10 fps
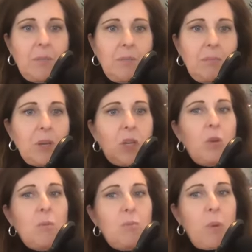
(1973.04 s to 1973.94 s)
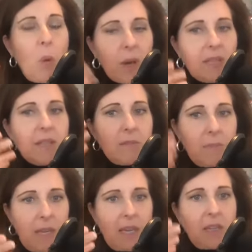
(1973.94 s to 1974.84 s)
but you pointed
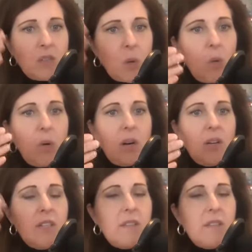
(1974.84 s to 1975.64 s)
me towards